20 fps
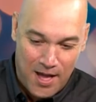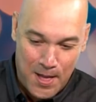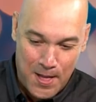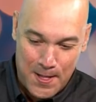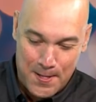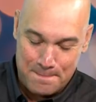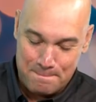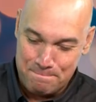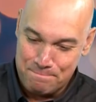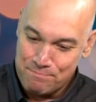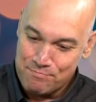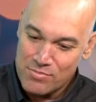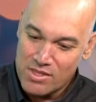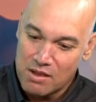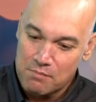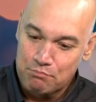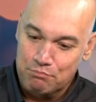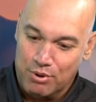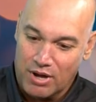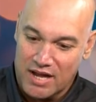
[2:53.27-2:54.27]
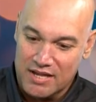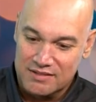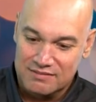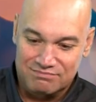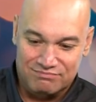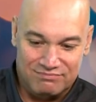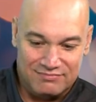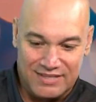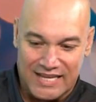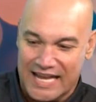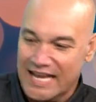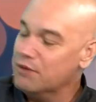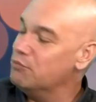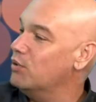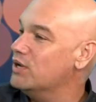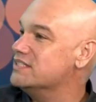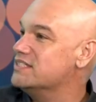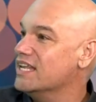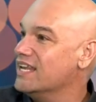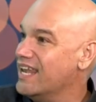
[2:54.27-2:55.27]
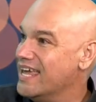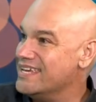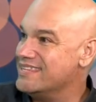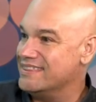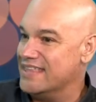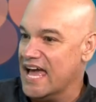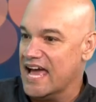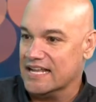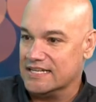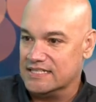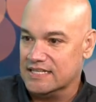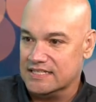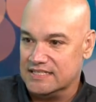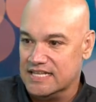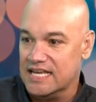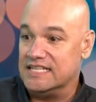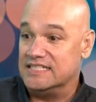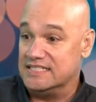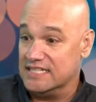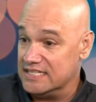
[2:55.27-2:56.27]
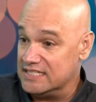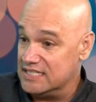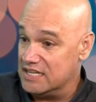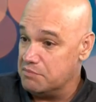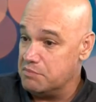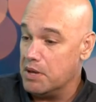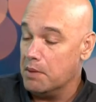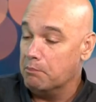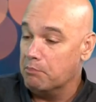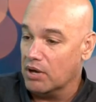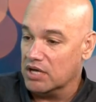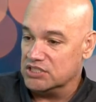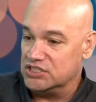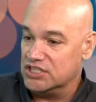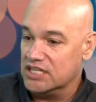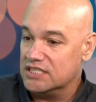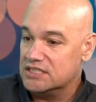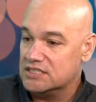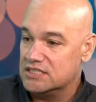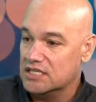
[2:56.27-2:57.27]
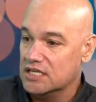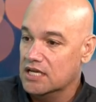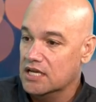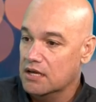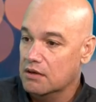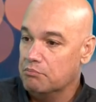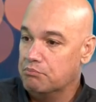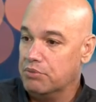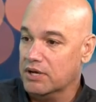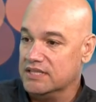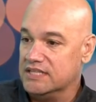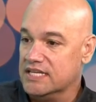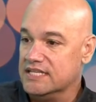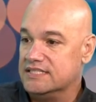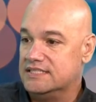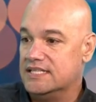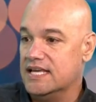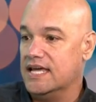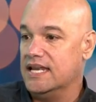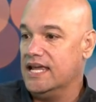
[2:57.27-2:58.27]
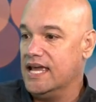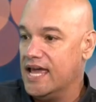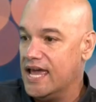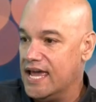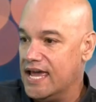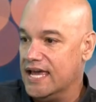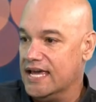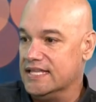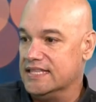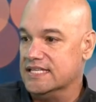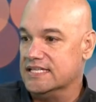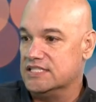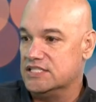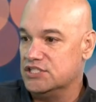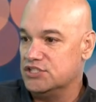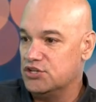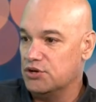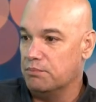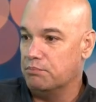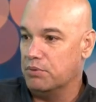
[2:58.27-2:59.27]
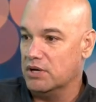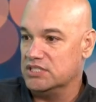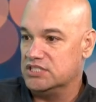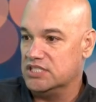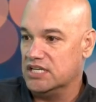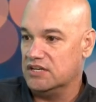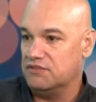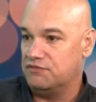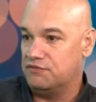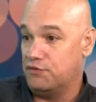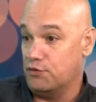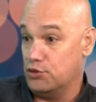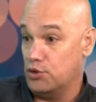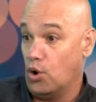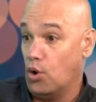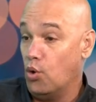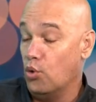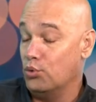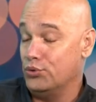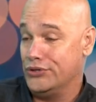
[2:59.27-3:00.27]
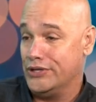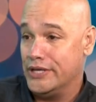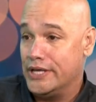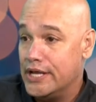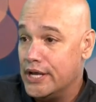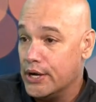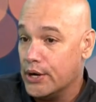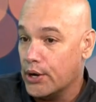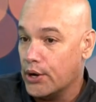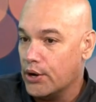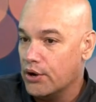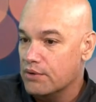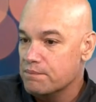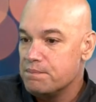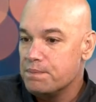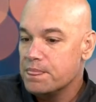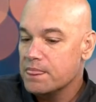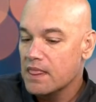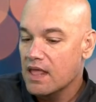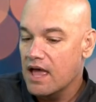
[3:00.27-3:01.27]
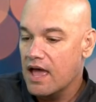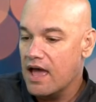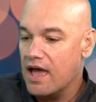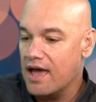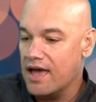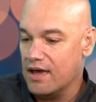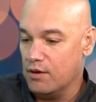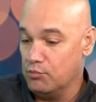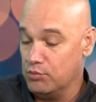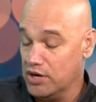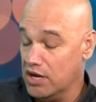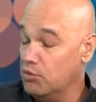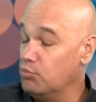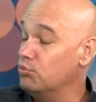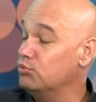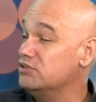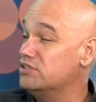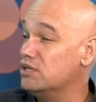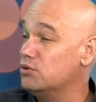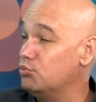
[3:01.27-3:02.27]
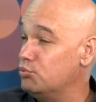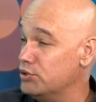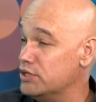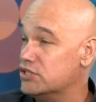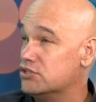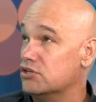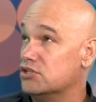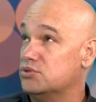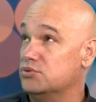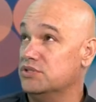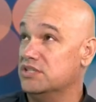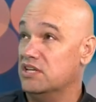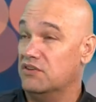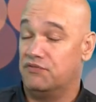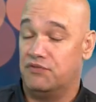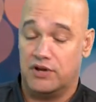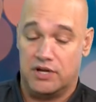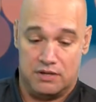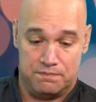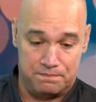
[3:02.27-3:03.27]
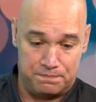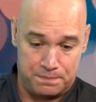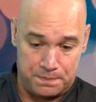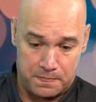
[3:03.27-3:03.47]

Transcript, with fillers: um, but it wasn't like that. They did give me a budget, but they said, hey, this is your budget for the whole year. And when I did research with different